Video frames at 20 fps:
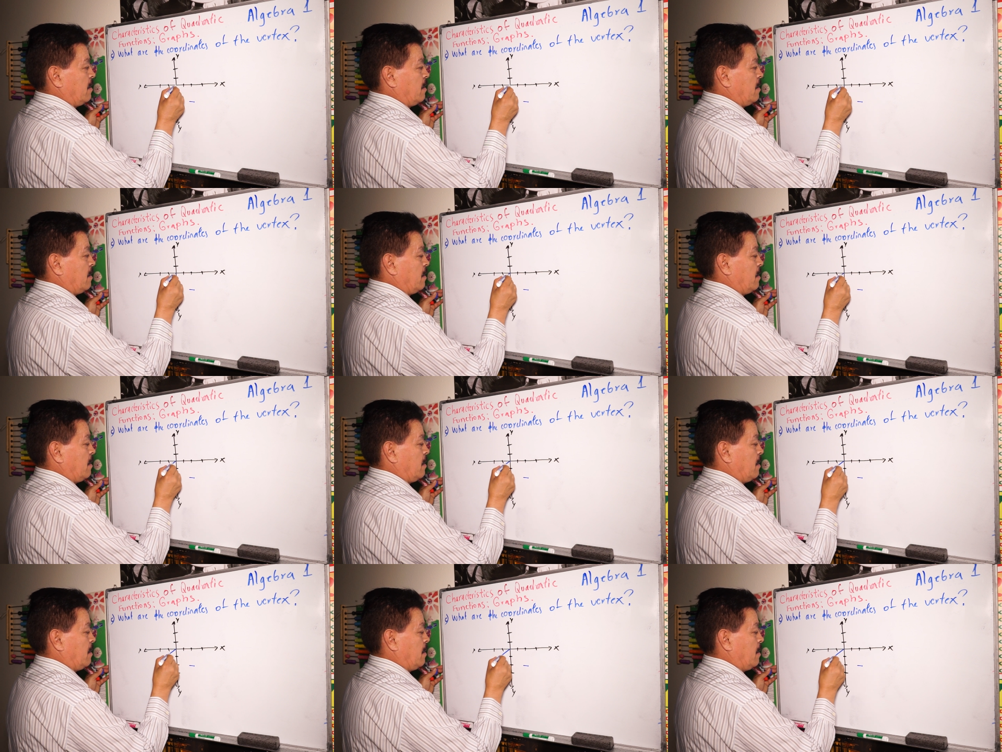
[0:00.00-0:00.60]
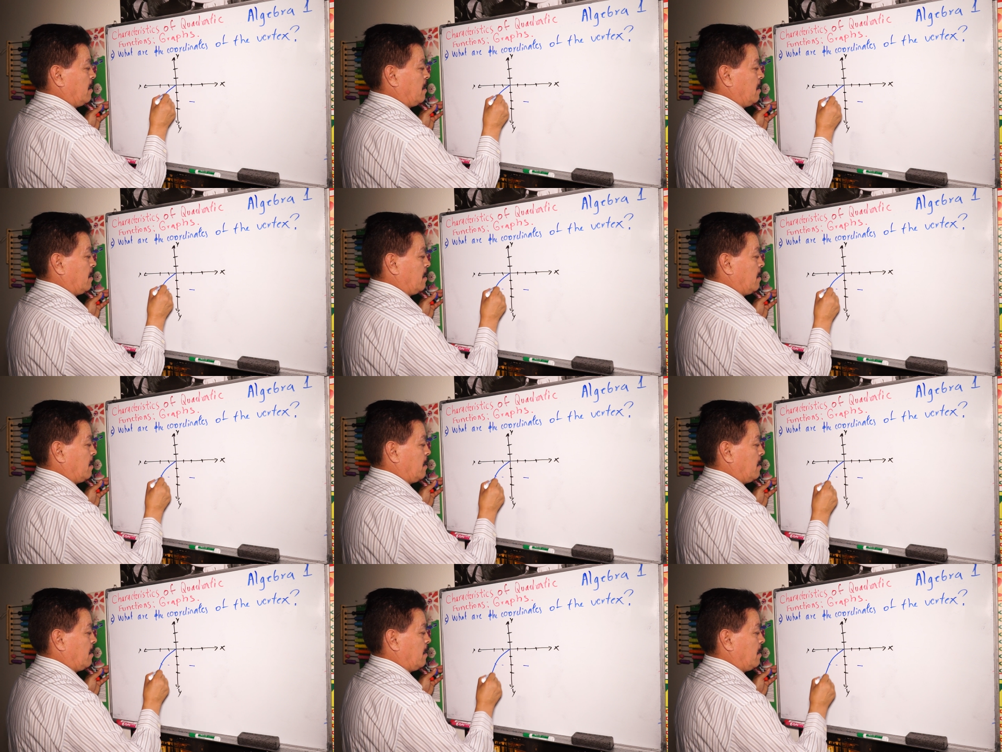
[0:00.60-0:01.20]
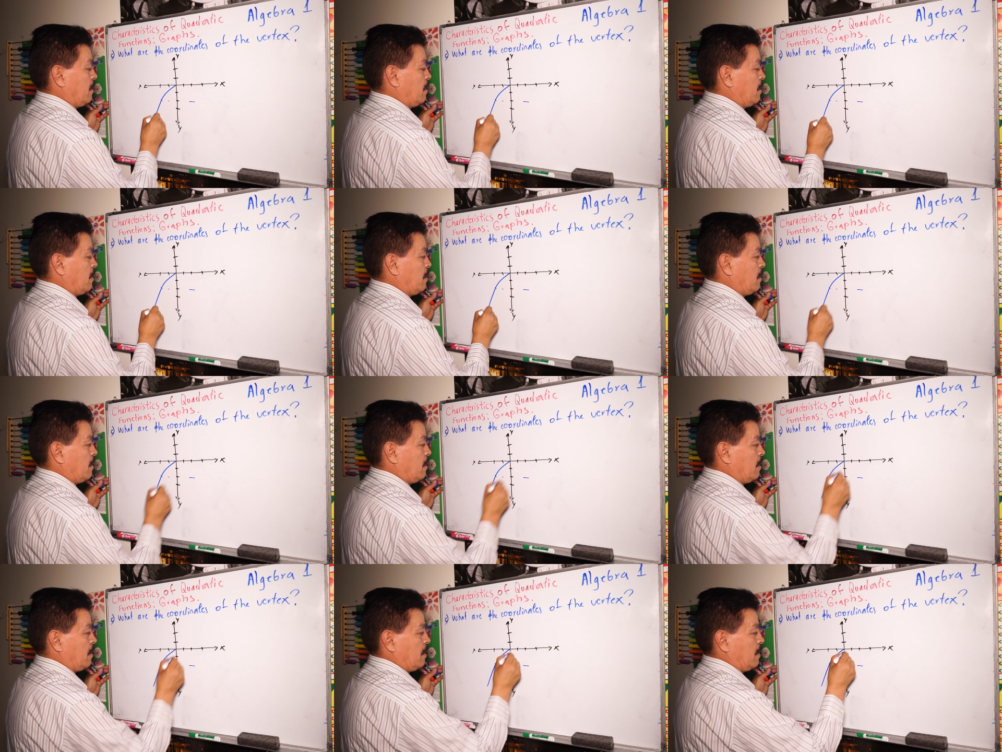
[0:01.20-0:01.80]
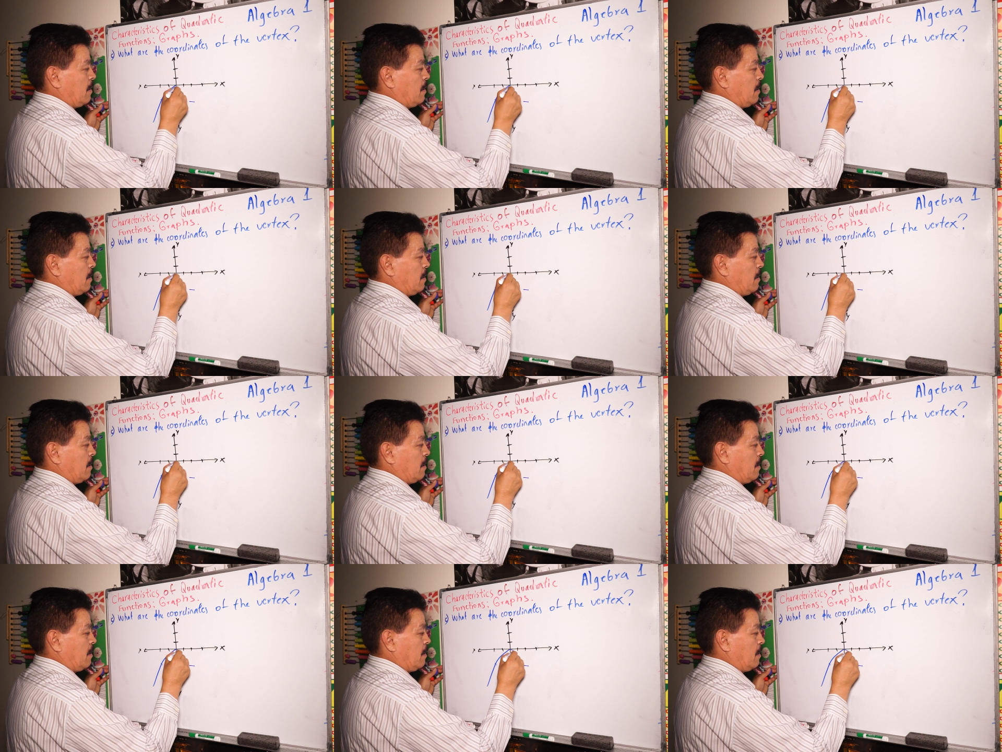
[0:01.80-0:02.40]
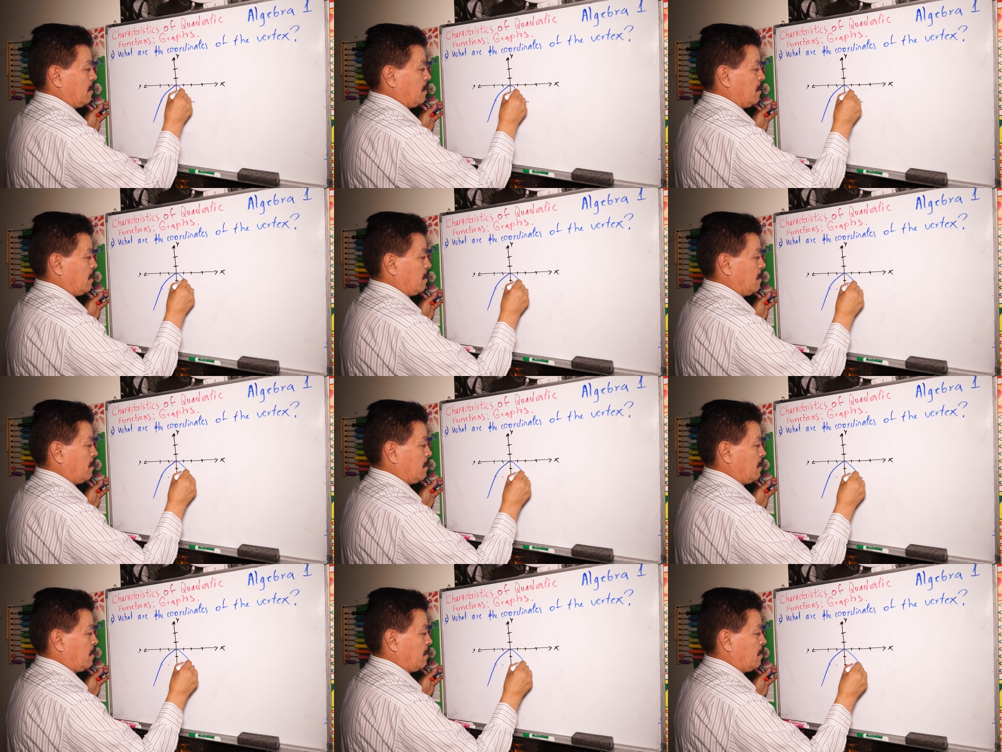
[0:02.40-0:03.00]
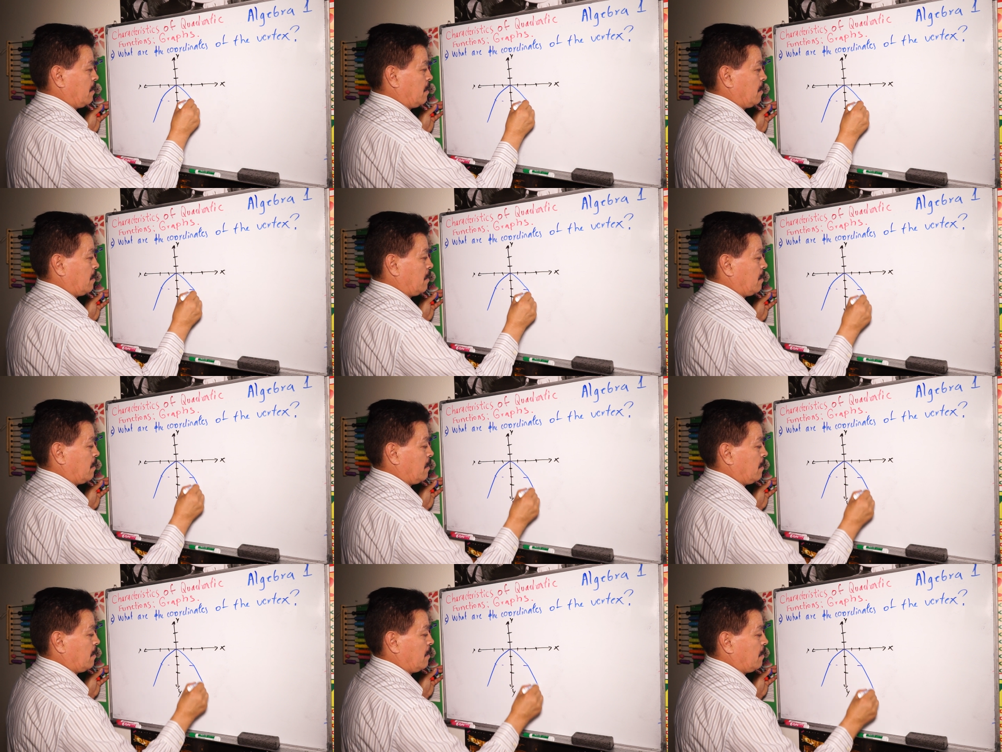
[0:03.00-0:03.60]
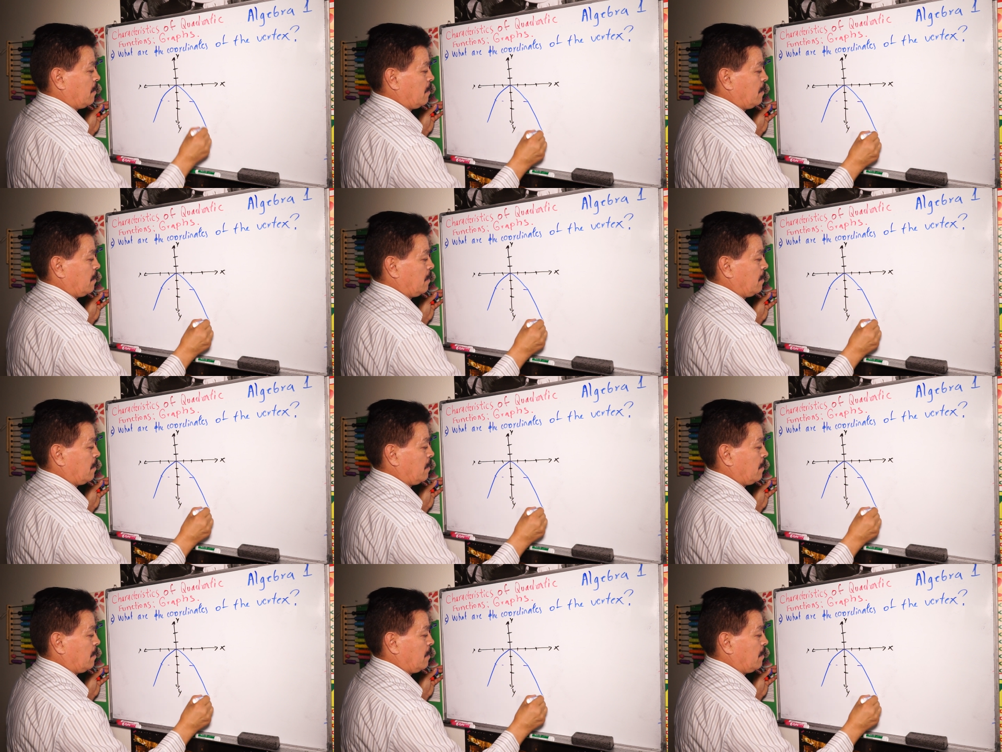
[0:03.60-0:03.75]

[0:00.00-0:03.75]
Nobody speaks.